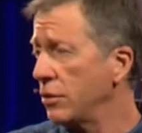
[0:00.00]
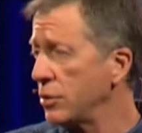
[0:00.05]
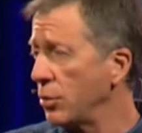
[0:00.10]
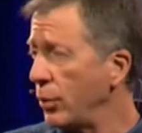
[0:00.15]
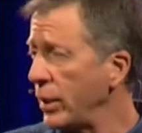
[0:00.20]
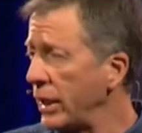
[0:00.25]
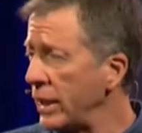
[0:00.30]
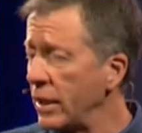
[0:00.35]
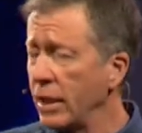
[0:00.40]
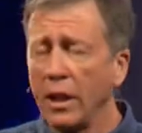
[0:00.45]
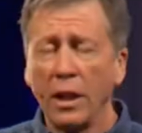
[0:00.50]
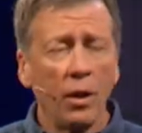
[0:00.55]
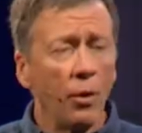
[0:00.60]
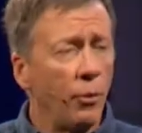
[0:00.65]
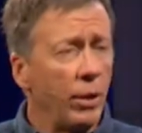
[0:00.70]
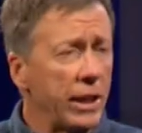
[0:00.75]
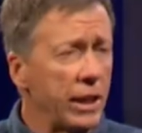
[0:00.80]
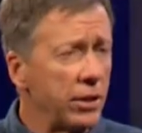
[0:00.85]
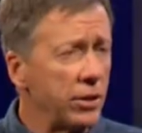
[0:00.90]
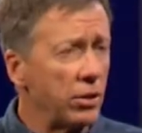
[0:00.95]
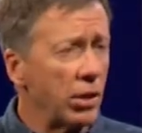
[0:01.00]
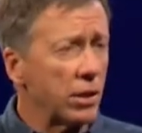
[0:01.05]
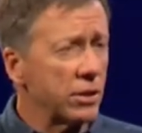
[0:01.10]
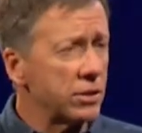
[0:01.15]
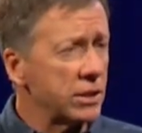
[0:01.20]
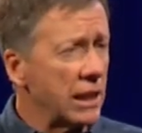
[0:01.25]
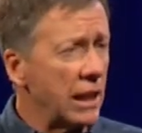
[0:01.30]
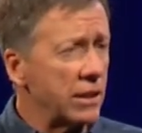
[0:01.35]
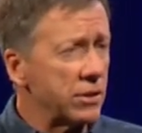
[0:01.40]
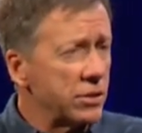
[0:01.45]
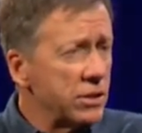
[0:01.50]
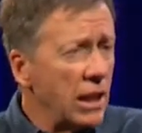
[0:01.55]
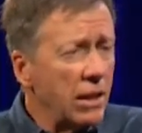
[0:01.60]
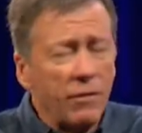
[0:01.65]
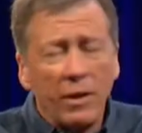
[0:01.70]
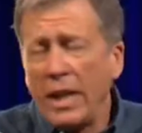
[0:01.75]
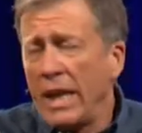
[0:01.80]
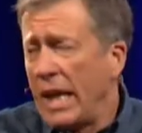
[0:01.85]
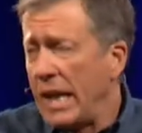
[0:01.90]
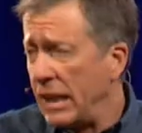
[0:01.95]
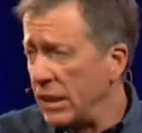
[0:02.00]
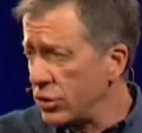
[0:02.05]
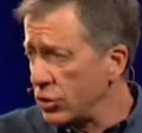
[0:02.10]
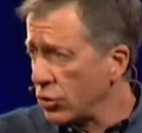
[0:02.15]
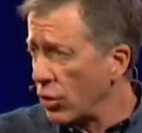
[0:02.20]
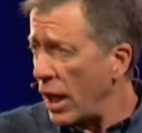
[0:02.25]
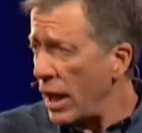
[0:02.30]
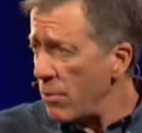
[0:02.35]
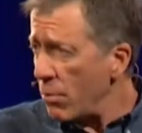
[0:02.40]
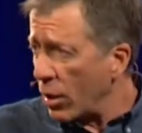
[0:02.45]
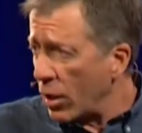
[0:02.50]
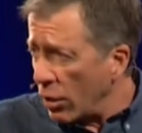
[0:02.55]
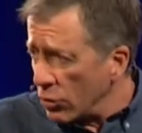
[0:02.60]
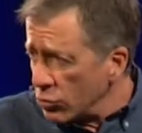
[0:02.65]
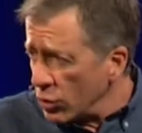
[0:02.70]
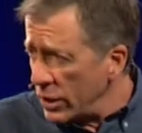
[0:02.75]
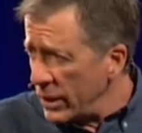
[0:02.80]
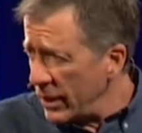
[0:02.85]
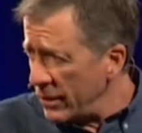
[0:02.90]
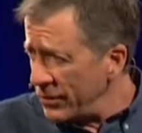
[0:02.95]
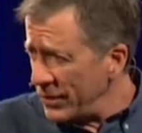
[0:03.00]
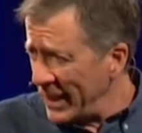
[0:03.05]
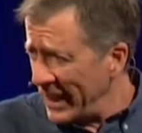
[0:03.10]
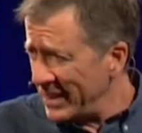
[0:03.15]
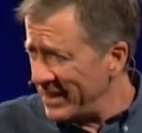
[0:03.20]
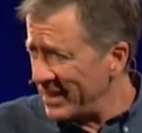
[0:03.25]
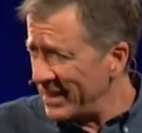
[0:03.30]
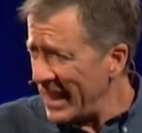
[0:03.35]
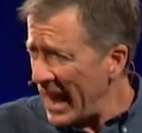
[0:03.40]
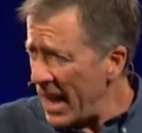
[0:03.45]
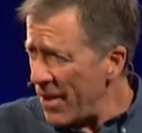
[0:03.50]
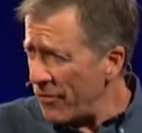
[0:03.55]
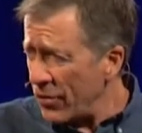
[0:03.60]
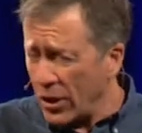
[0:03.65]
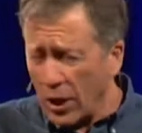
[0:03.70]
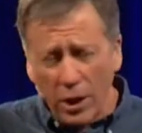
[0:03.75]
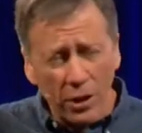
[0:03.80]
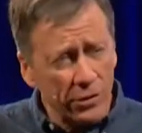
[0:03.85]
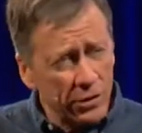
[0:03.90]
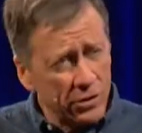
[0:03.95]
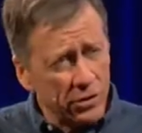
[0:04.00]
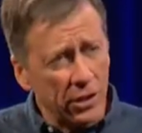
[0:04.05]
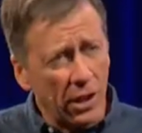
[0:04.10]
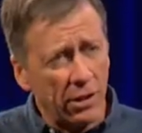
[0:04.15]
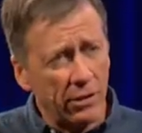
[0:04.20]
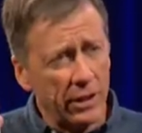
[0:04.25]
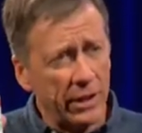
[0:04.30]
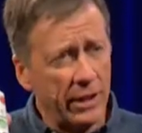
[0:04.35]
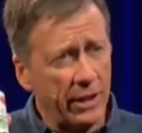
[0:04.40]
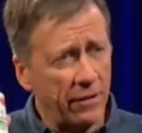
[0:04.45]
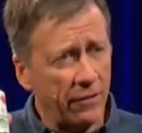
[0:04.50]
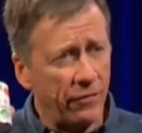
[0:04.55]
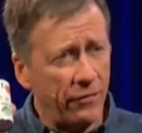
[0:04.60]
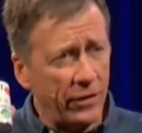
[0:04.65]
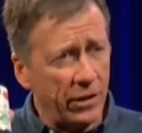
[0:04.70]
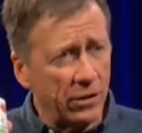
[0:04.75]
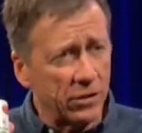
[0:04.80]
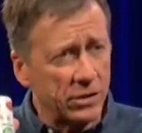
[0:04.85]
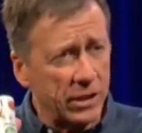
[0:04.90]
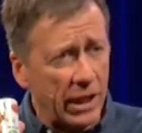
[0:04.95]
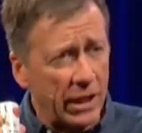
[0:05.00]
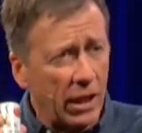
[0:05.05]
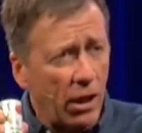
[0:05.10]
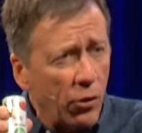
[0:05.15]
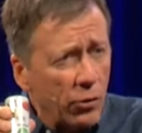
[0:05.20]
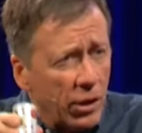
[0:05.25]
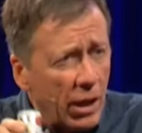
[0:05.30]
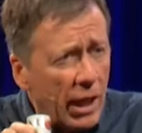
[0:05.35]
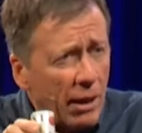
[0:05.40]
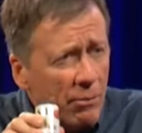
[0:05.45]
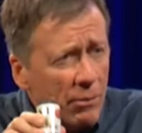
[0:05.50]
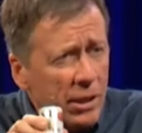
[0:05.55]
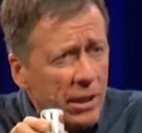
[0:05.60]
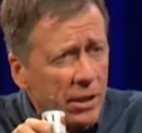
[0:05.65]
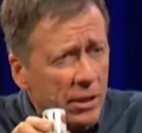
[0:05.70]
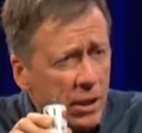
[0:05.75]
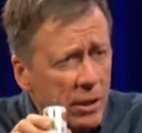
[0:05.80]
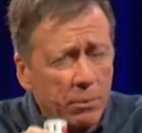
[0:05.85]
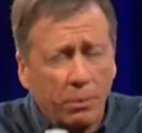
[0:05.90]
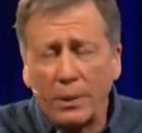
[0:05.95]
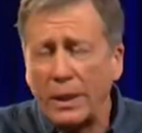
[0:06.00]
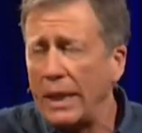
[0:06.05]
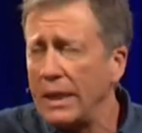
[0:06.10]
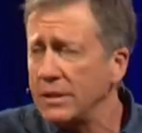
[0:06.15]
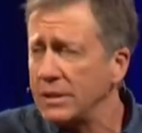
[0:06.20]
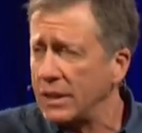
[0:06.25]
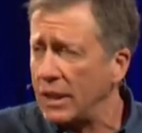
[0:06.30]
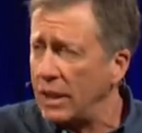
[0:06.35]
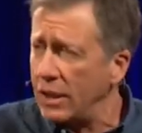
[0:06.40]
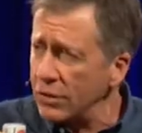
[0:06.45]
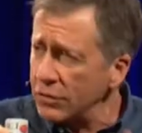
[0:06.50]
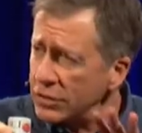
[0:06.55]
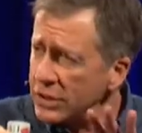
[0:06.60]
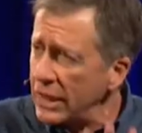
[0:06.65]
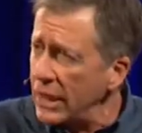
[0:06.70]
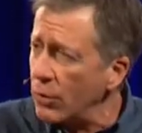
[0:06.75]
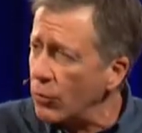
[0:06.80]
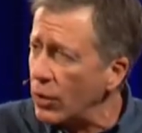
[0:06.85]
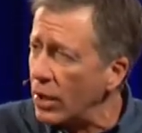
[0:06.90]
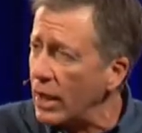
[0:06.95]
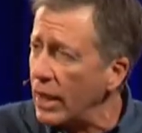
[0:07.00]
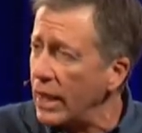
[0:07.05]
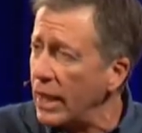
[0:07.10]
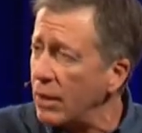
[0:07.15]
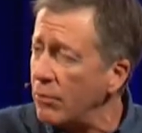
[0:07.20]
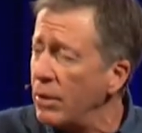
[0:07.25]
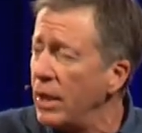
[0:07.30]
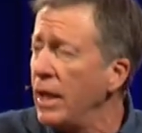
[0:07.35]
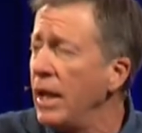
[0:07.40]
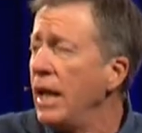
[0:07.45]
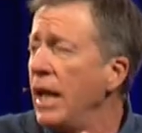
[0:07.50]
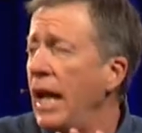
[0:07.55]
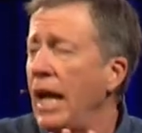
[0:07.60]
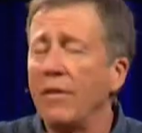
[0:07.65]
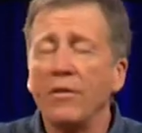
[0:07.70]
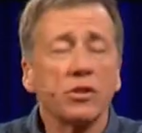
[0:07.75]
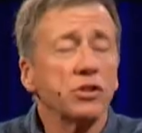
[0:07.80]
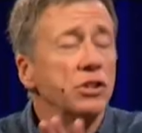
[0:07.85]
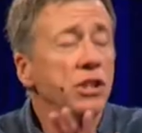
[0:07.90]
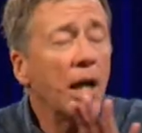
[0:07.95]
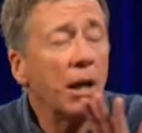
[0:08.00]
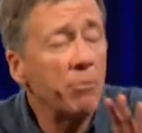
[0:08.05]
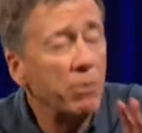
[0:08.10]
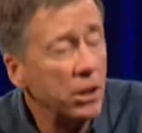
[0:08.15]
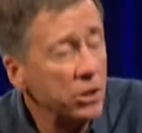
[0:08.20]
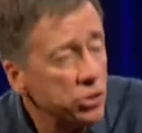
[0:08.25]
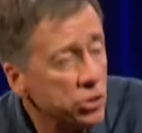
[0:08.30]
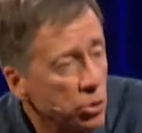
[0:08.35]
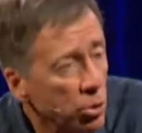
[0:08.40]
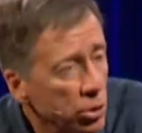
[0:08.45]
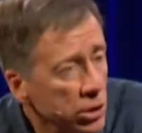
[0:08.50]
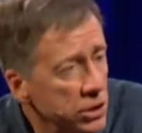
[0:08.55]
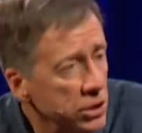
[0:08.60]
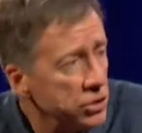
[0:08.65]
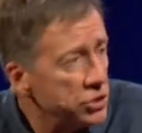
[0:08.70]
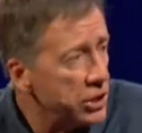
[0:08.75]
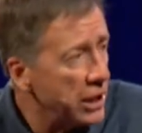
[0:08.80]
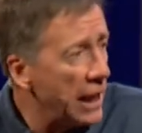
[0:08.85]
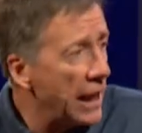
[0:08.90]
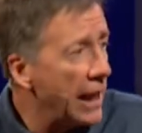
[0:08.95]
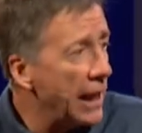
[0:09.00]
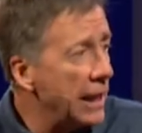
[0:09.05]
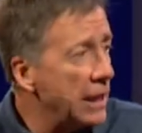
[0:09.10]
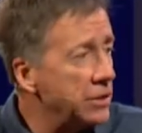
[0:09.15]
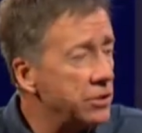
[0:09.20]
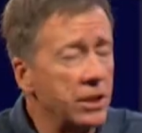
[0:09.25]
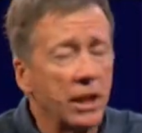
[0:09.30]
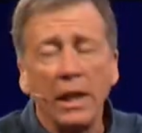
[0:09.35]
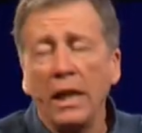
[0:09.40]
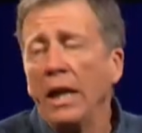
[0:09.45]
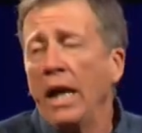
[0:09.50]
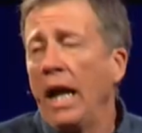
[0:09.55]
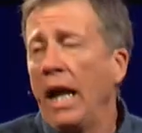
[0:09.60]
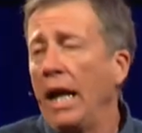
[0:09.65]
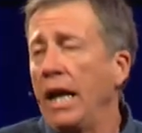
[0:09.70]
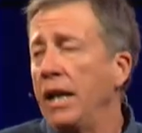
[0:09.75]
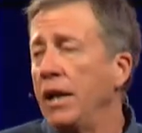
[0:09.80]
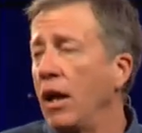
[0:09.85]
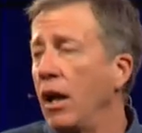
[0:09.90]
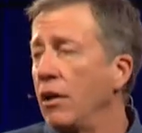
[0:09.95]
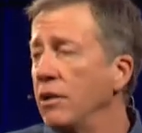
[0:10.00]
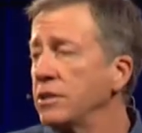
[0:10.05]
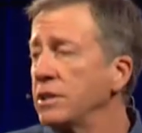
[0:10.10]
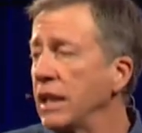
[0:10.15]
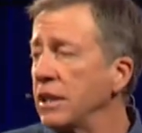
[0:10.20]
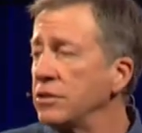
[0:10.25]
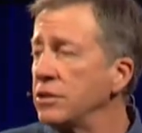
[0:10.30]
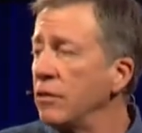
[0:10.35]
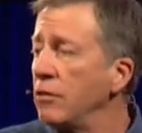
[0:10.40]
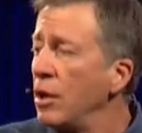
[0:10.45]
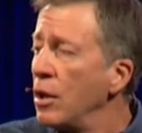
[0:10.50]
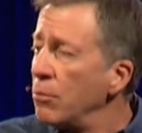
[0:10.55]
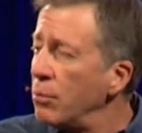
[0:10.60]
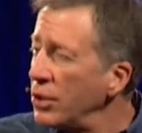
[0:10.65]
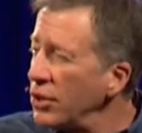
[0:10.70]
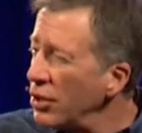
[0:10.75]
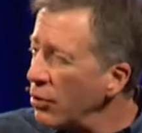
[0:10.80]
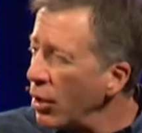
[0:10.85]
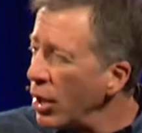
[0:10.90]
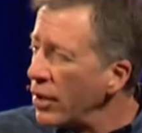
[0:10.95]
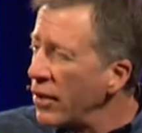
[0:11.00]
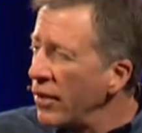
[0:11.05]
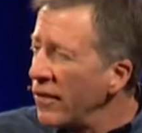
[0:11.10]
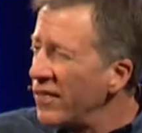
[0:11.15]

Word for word: And we can, we can do all this kind of stuff. And it's great because it, it, it's safe and all the salt in here feels like, oh, I'm in a good place and I understand where I am and there's not much going to change and all this kind of stuff. But you know what?